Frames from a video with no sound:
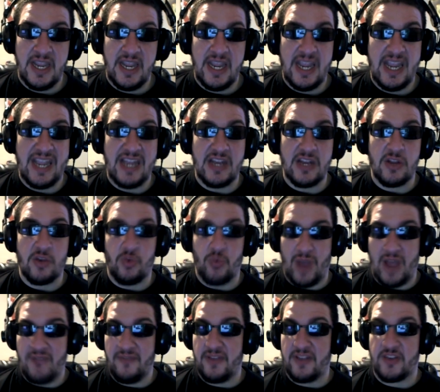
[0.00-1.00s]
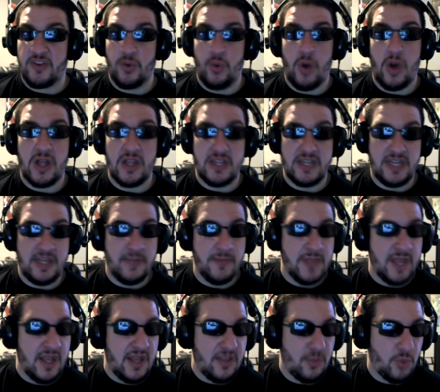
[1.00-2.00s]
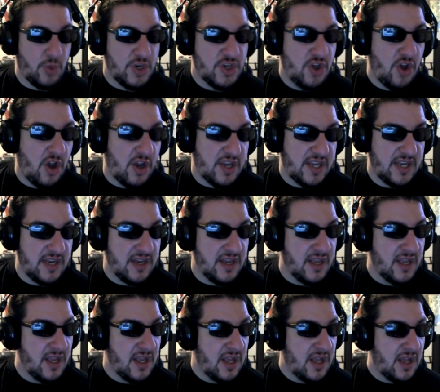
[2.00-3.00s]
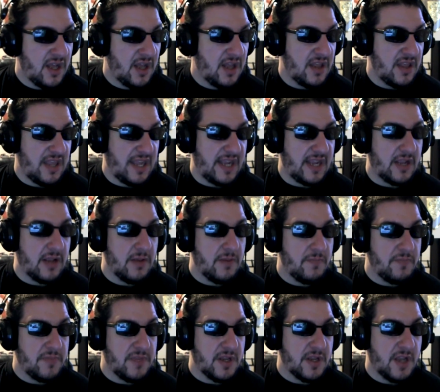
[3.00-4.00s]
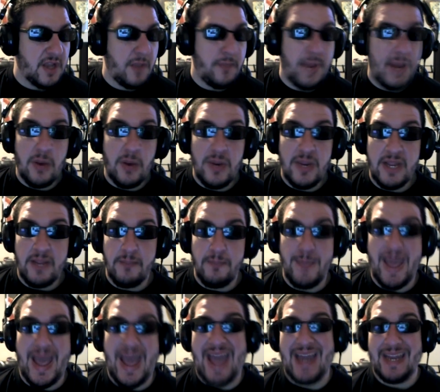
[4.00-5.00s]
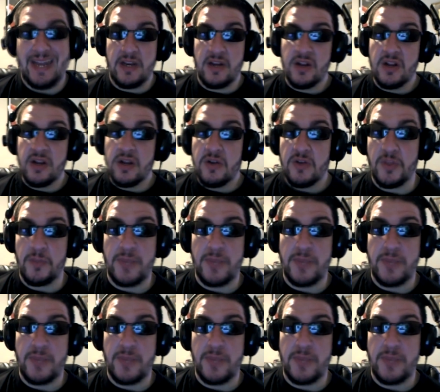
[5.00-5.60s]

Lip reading: in graphics quality. We're talking, like, comparing Madden for the